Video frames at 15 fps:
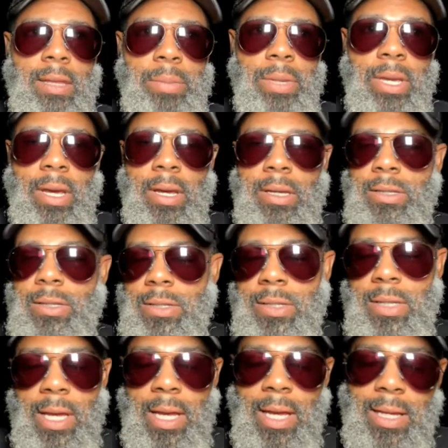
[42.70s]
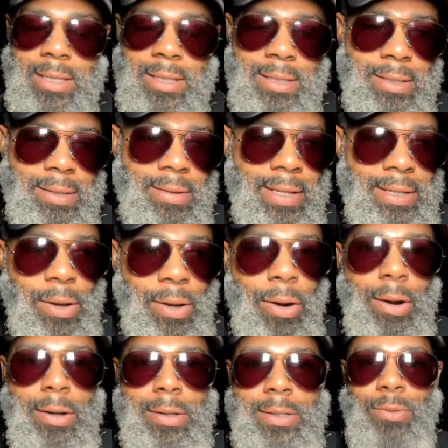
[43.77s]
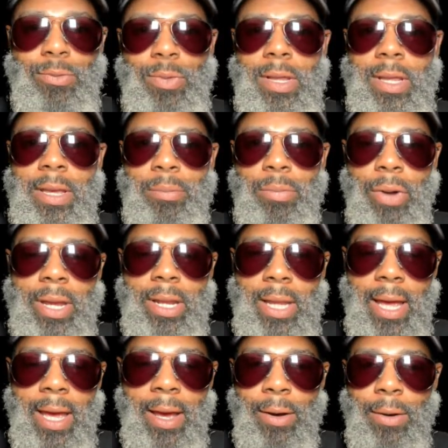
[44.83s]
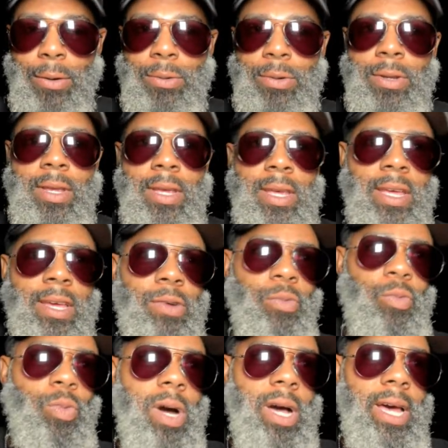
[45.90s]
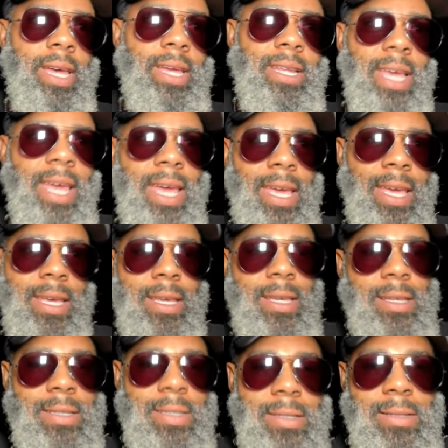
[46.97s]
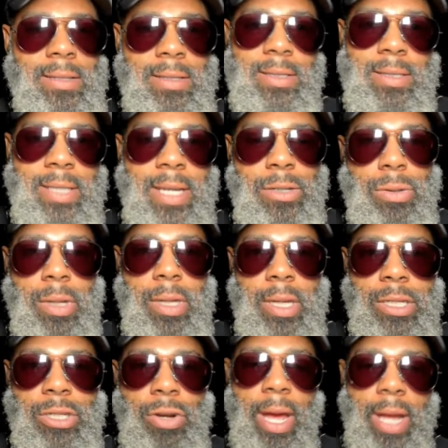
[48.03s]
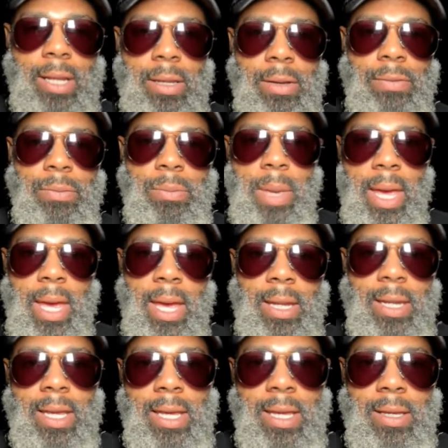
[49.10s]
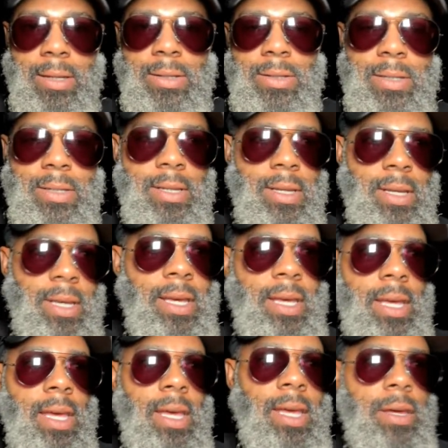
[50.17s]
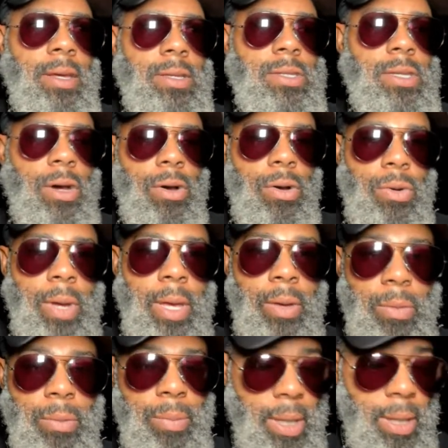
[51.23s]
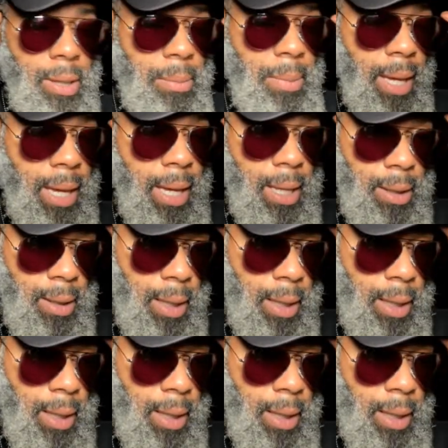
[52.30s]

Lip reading: because it's hard to really break down what a sexually attractive man is. So it would be the men